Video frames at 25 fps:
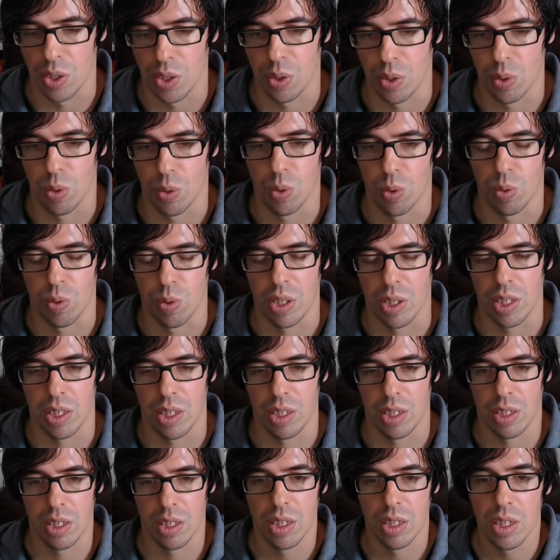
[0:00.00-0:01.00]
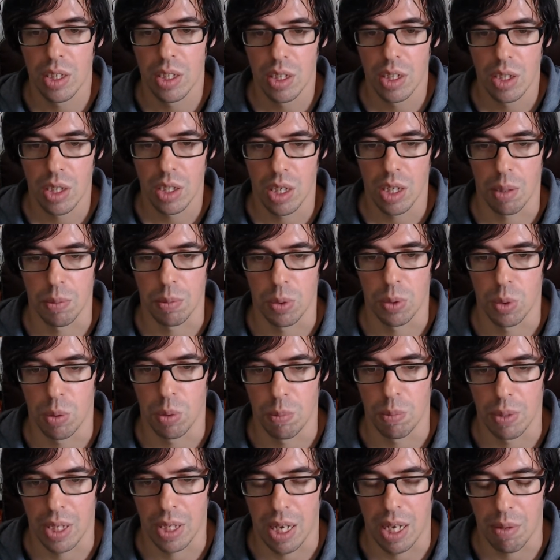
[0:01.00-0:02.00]
You're already
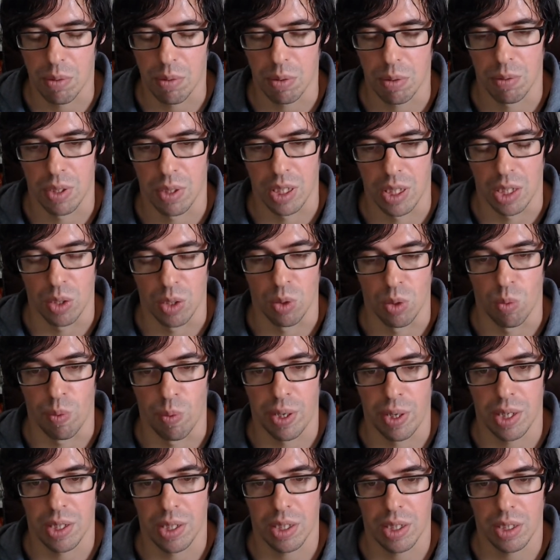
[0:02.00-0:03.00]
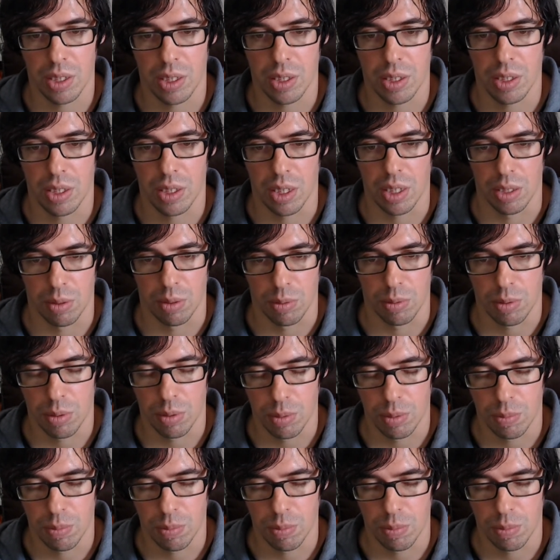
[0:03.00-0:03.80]
absorbing everything that you're reading and